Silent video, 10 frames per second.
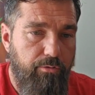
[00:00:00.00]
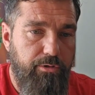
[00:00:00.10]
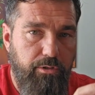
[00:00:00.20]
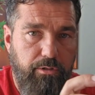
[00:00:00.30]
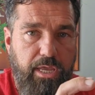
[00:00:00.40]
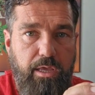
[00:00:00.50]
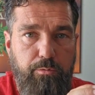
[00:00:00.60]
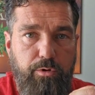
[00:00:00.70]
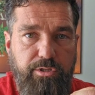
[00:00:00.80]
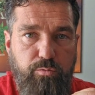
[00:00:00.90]
You're going to get
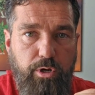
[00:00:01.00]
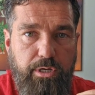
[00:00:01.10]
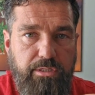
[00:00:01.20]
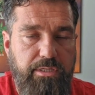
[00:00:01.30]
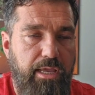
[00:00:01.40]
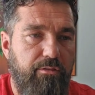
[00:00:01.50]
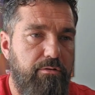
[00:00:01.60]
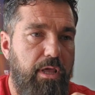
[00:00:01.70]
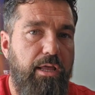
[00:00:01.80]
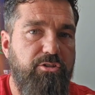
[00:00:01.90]
something closer
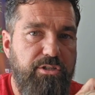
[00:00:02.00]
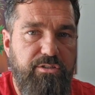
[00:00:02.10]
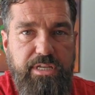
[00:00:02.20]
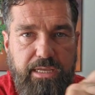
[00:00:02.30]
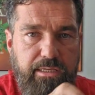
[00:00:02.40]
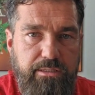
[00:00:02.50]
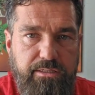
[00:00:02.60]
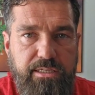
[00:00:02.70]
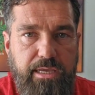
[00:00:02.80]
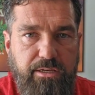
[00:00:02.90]
to
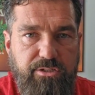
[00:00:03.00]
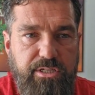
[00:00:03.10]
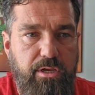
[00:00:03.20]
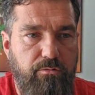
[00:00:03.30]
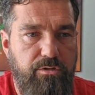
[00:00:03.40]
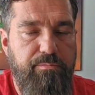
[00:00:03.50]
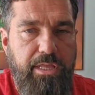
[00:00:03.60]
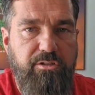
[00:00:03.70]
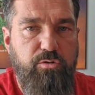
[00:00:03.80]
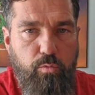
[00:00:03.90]
the entourage
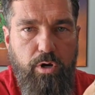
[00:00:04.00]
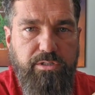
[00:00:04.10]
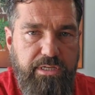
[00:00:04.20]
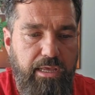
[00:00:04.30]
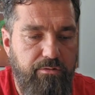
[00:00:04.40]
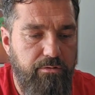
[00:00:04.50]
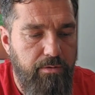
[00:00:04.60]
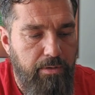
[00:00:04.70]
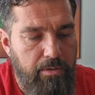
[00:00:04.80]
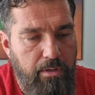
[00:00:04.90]
effect, which is
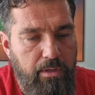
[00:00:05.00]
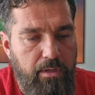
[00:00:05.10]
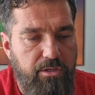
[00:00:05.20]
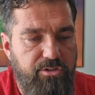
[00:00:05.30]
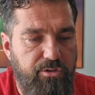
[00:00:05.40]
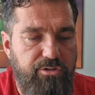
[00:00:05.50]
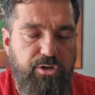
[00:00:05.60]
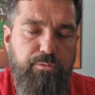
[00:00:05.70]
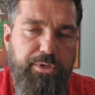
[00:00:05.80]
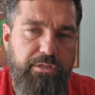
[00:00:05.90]
all the little
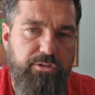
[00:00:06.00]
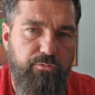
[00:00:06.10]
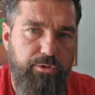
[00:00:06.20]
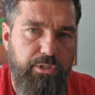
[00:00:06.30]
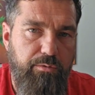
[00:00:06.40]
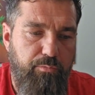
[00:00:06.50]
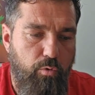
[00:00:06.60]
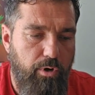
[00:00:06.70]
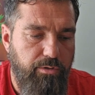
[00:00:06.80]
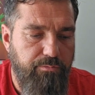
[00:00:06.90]
cannabinoids working
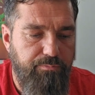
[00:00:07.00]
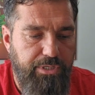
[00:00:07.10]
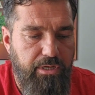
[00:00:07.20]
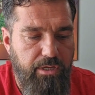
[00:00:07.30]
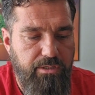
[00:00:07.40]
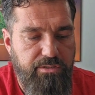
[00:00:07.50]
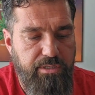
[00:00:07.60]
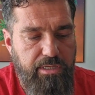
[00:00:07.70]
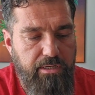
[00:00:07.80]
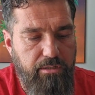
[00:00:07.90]
together, not just taking
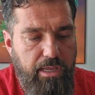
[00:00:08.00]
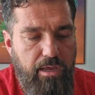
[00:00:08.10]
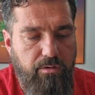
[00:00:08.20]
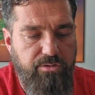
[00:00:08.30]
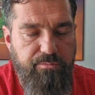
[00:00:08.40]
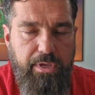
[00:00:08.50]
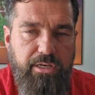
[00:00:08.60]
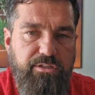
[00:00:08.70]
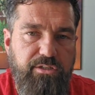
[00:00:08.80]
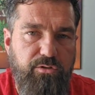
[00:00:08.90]
the THC out. They're
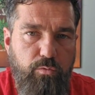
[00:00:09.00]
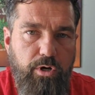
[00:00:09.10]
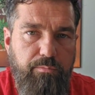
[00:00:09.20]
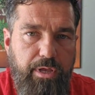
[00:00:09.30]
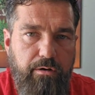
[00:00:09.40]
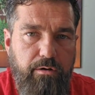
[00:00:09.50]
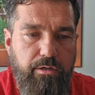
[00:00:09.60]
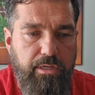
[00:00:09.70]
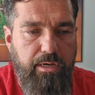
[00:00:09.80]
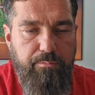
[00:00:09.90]
meant to work
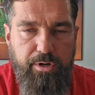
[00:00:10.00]
together.